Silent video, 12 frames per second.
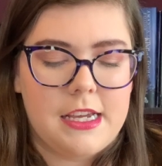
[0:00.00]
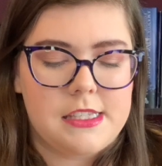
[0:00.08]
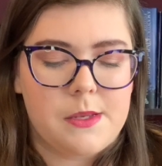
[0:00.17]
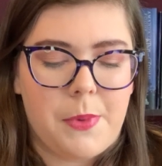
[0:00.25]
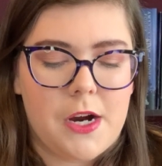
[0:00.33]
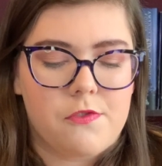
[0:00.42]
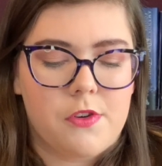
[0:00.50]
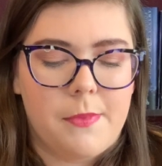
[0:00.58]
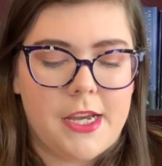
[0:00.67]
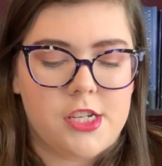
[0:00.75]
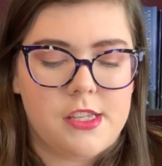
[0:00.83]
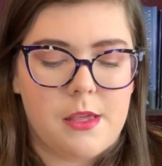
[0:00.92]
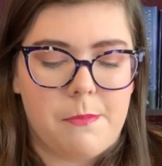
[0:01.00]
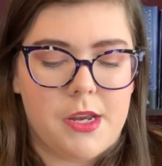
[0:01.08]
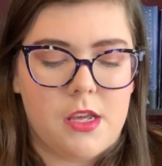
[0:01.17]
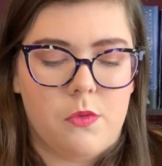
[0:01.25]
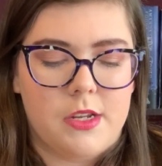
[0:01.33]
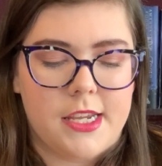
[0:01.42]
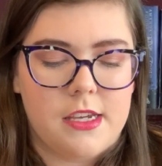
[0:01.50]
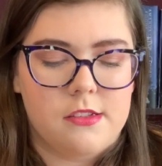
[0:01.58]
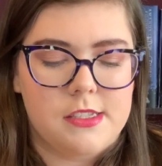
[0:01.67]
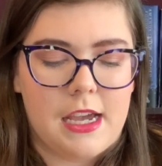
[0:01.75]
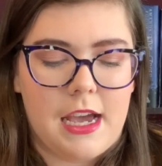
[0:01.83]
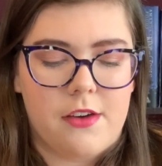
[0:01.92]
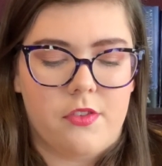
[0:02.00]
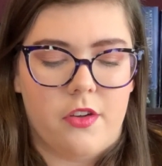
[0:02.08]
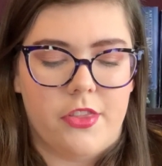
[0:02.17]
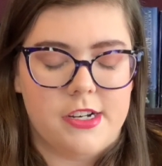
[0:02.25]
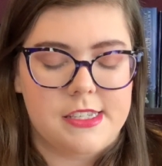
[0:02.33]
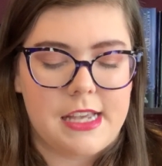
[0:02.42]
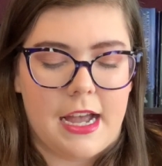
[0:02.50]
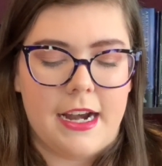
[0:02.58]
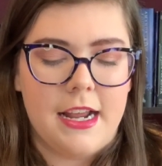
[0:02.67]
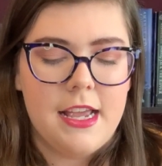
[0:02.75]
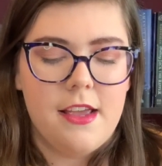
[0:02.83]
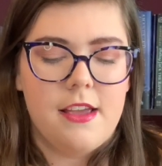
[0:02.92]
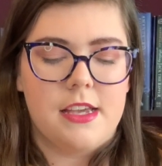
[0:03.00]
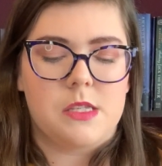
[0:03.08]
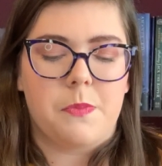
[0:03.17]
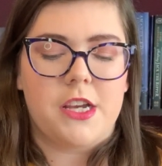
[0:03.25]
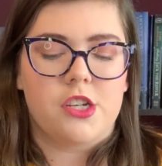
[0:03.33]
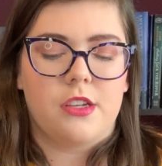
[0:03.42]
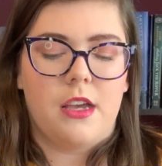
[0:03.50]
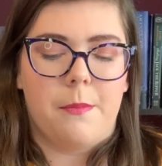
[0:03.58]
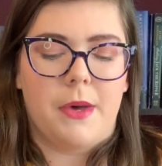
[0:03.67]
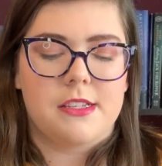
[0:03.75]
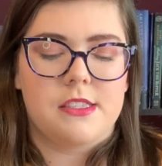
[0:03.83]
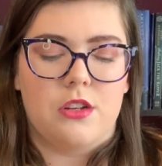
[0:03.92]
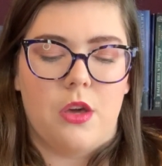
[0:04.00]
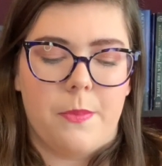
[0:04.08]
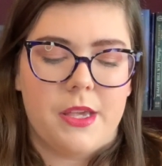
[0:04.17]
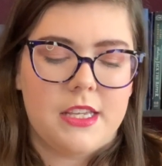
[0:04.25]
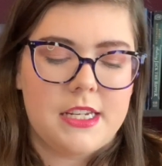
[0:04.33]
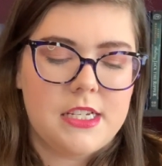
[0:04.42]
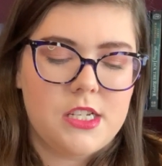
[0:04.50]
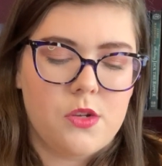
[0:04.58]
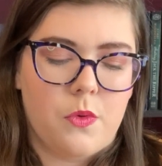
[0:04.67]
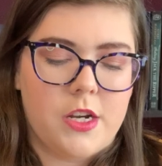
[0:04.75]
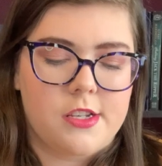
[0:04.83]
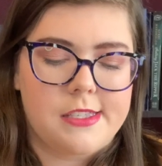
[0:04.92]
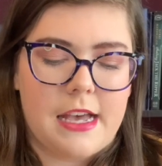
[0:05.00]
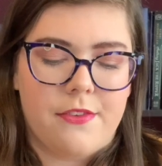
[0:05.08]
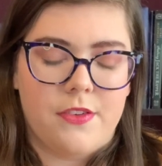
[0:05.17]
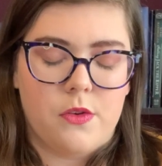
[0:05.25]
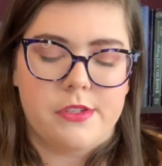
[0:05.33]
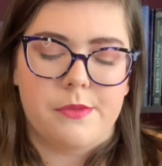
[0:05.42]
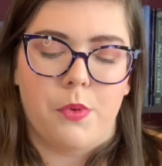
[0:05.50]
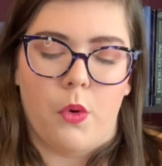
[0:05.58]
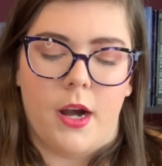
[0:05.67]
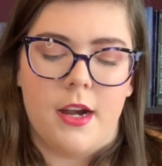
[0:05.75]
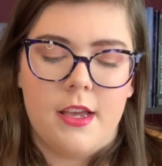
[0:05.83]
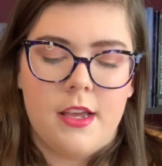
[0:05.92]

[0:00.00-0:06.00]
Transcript: It's a powerful magic that many would kill to have on their side, especially amongst the nobility to which Safi was born.